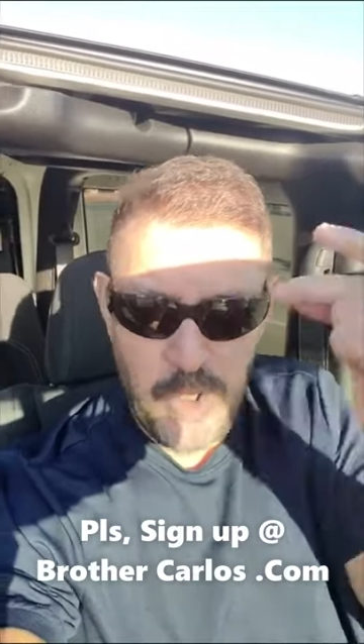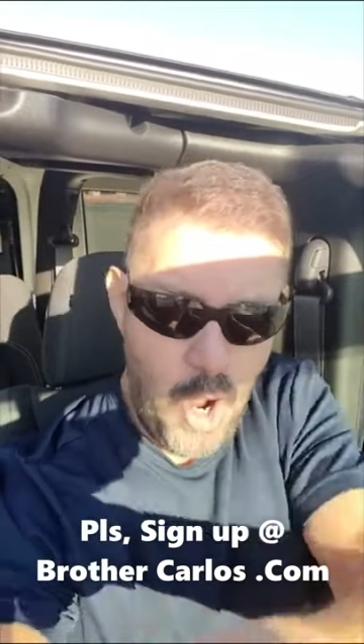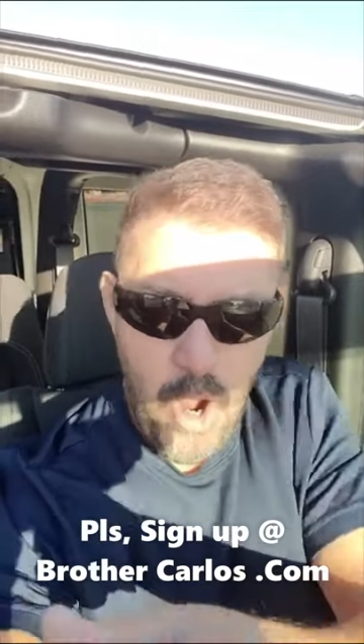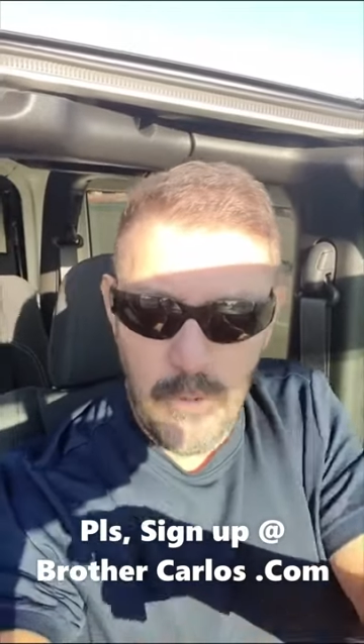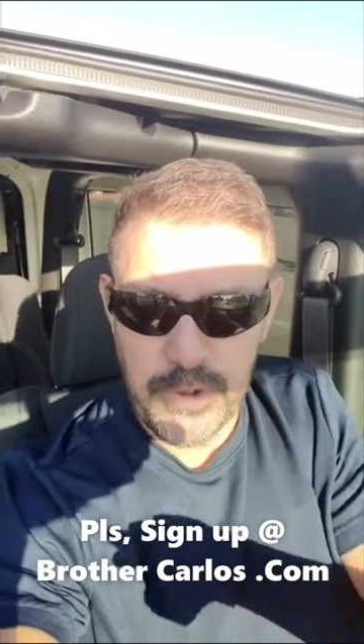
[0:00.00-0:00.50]

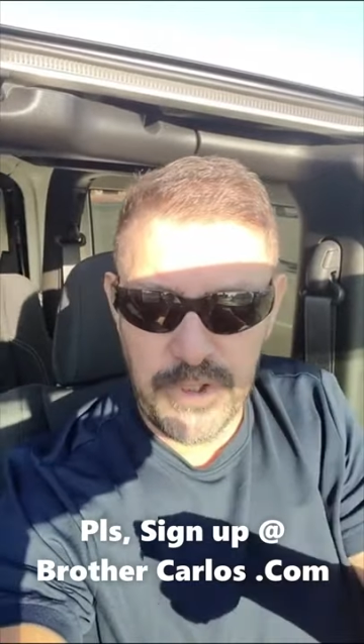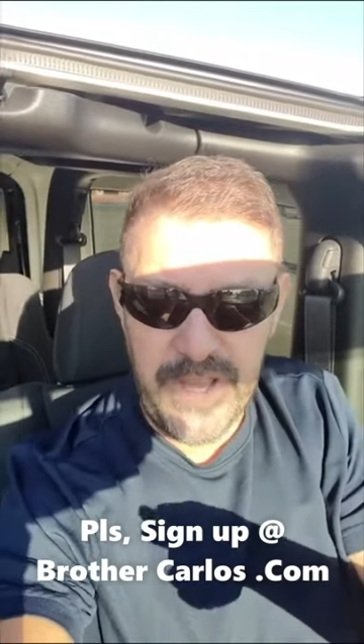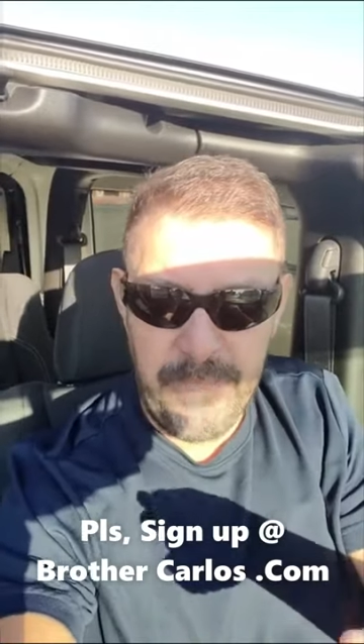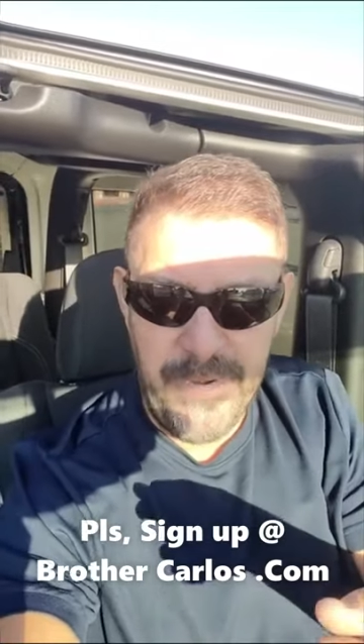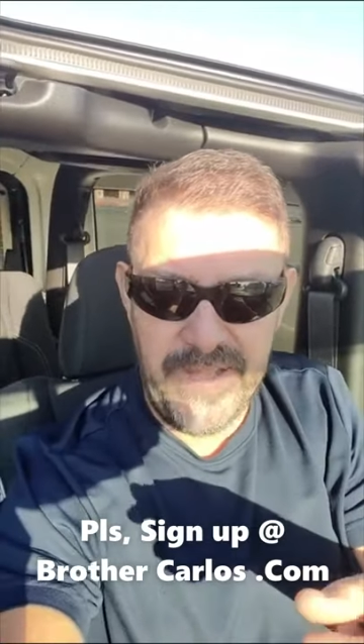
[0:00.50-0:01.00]
Go to
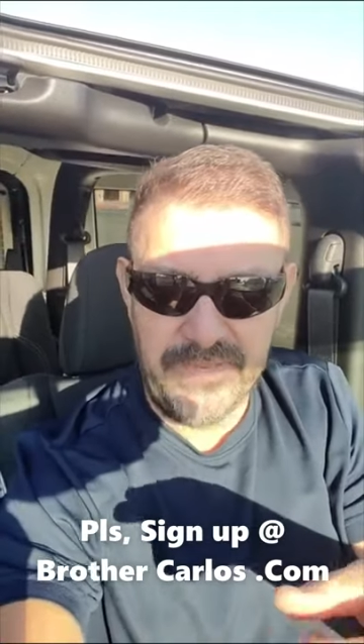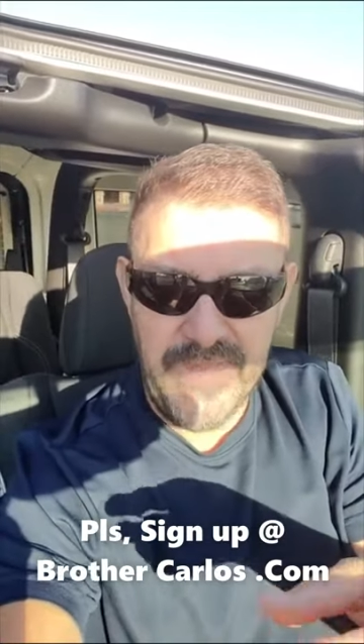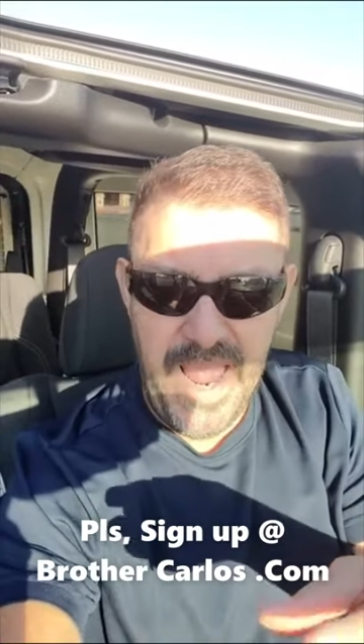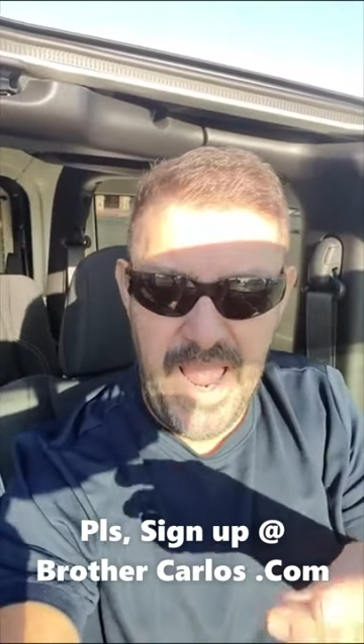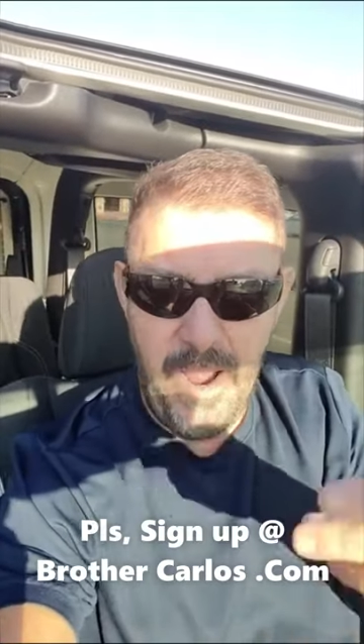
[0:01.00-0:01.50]
the pit
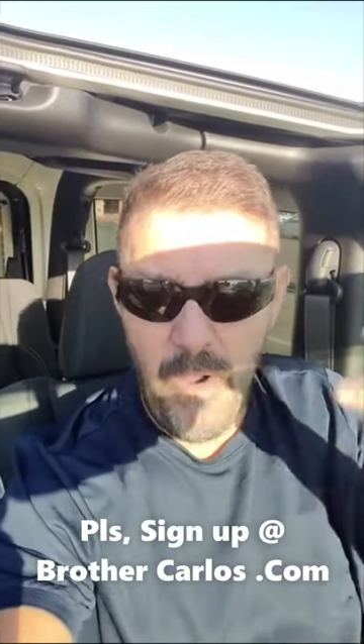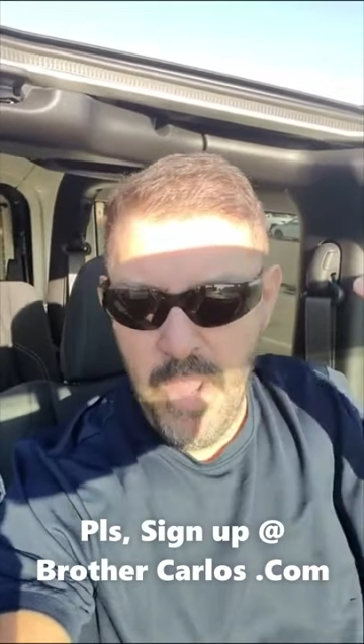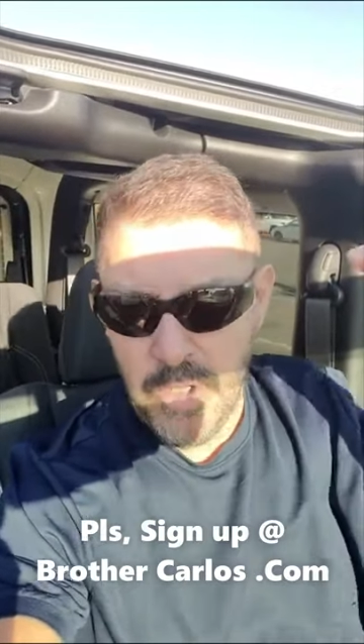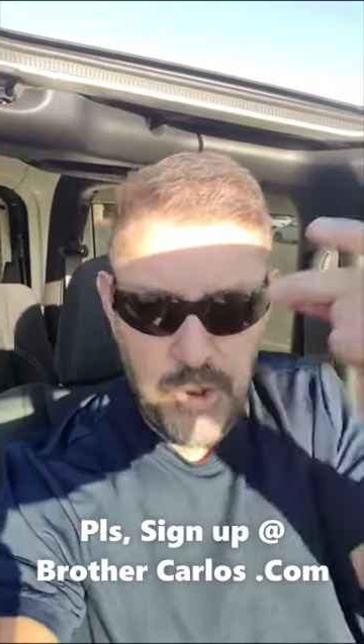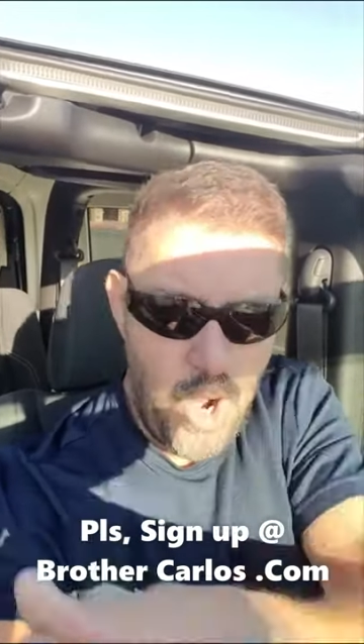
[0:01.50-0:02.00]
now.
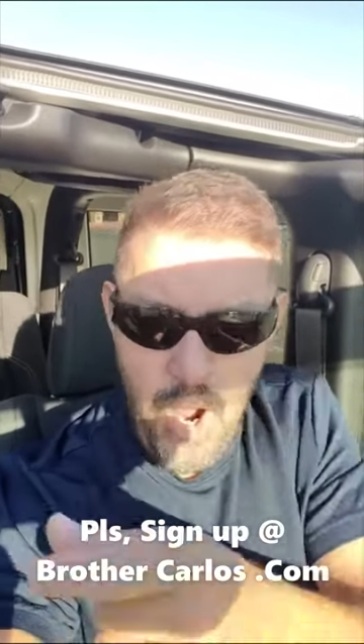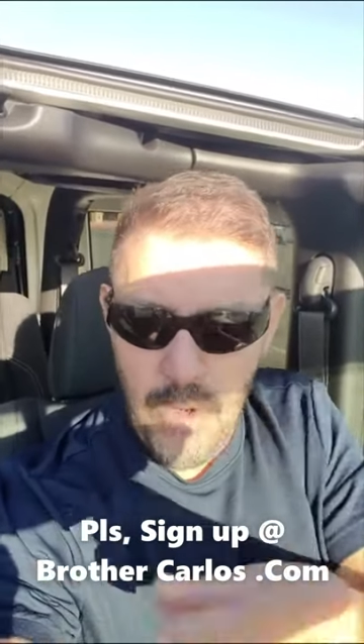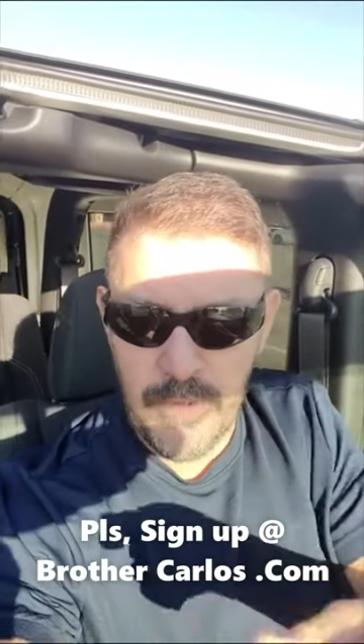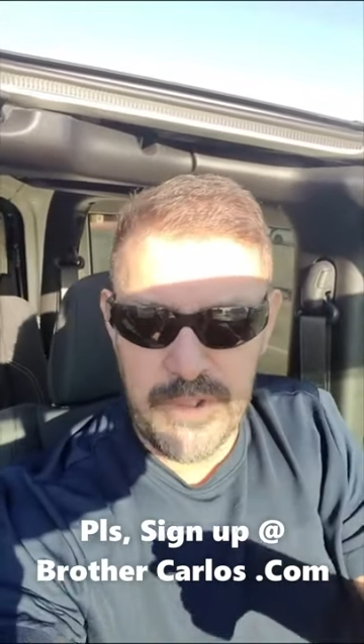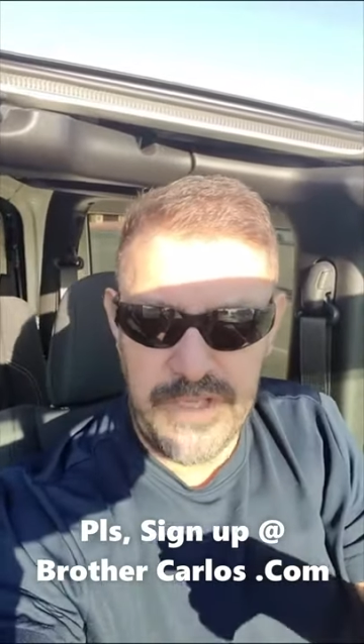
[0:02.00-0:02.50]

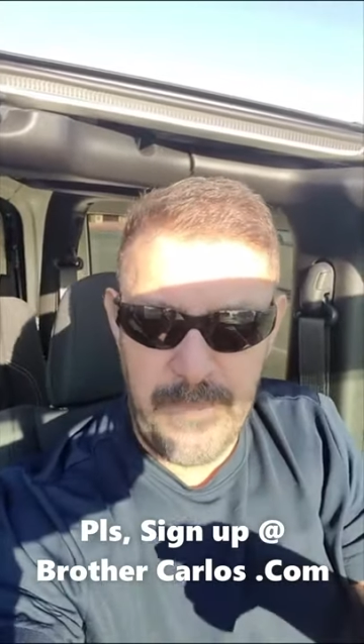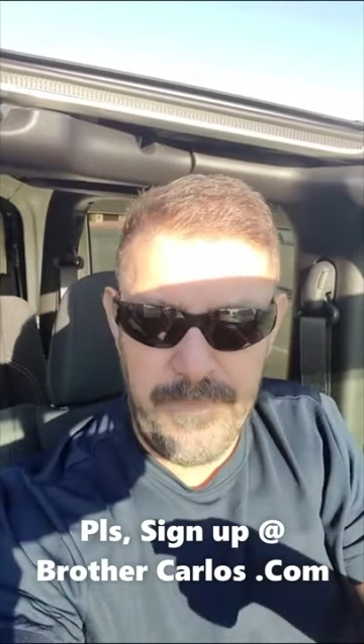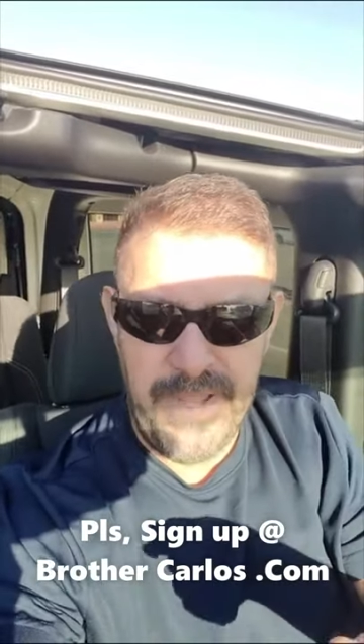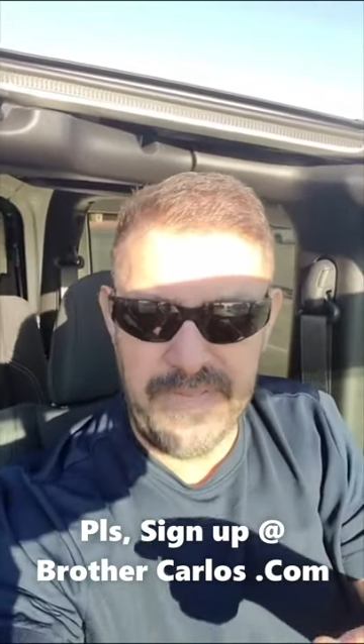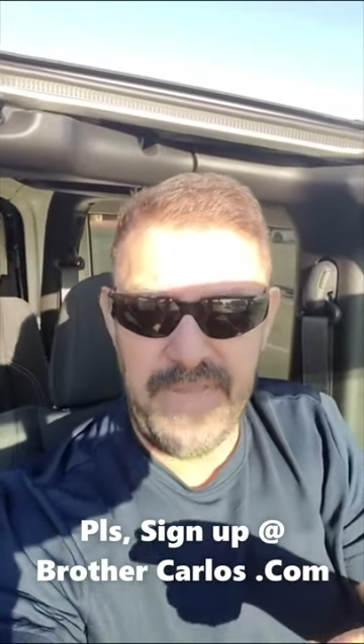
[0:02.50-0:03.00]
Go to the
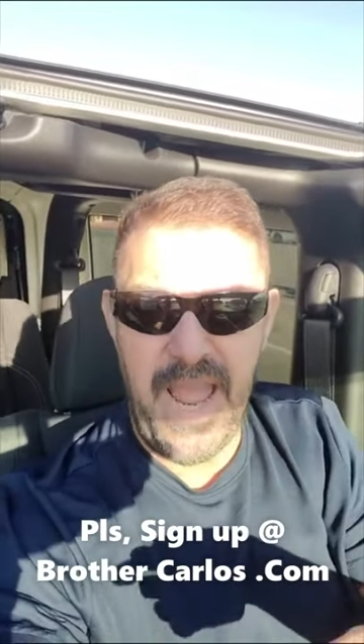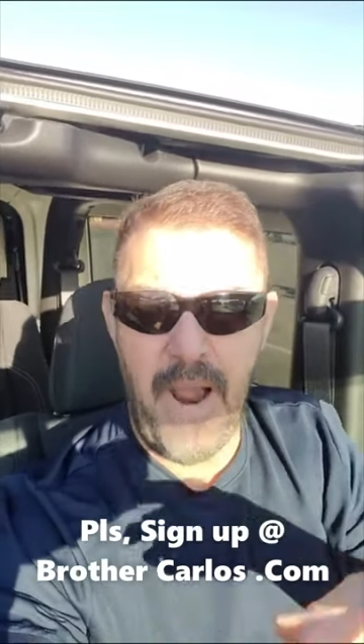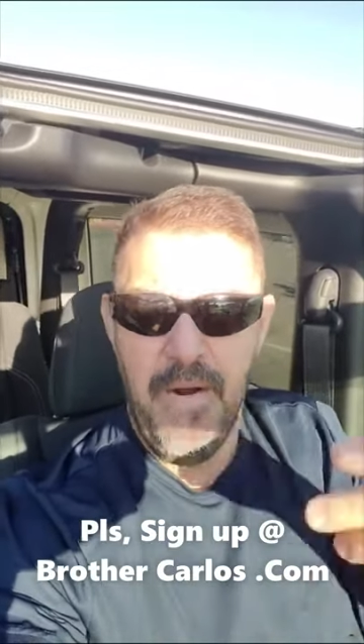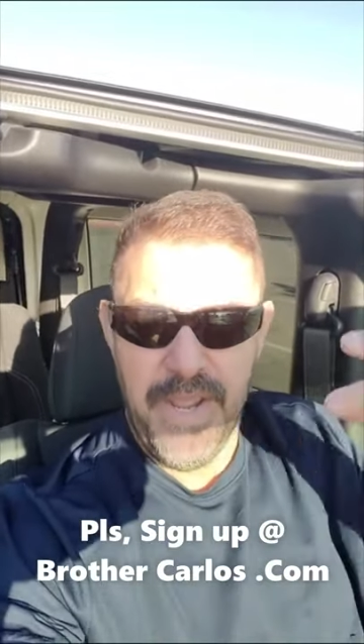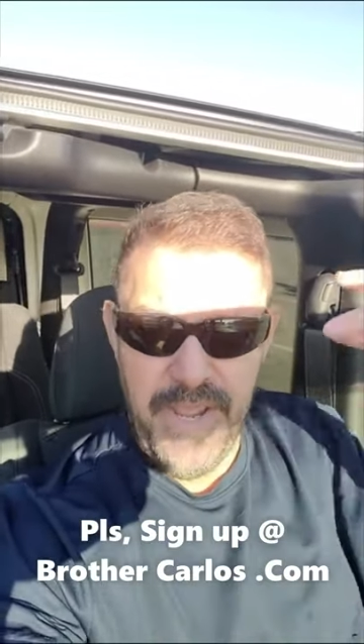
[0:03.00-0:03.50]
pit now.